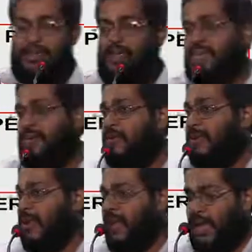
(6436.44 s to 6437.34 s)

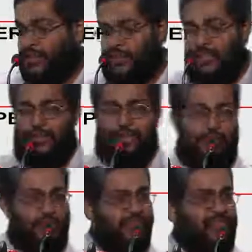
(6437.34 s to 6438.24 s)
discounted cash flow is
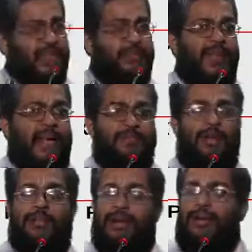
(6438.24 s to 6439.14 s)
equal to fill in the blanks.
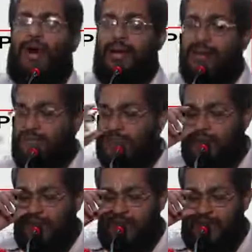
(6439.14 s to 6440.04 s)
What by what?
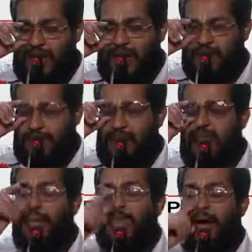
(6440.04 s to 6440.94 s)
75 lakhs
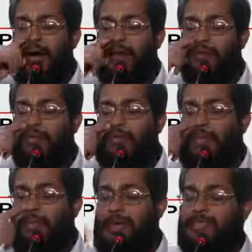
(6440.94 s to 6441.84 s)
divided by
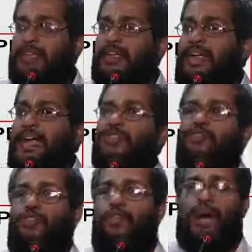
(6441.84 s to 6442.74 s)
12%. Cash
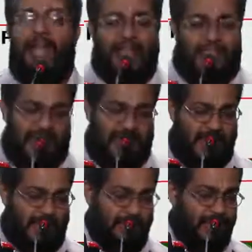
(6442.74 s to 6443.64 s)
flow by
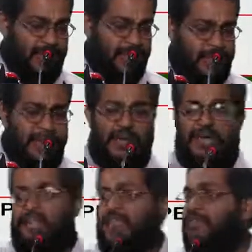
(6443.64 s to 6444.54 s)
KE.
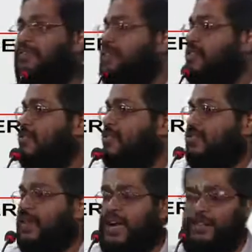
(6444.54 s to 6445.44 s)
DCF is equal
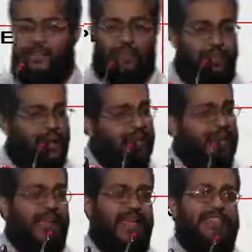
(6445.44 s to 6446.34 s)
to cash flow by
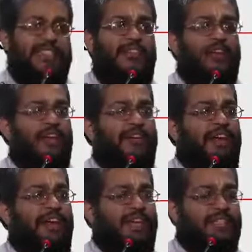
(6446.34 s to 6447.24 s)
KE.
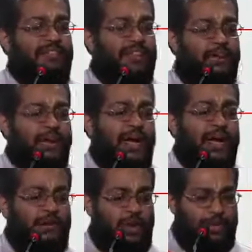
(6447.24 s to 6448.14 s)
75 lakhs divided by
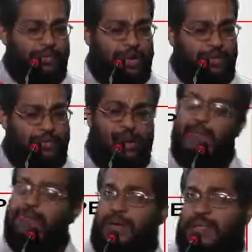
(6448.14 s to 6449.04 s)

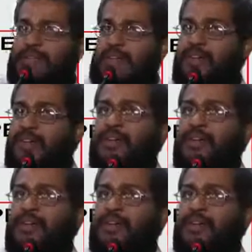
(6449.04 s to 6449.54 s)
12.5%.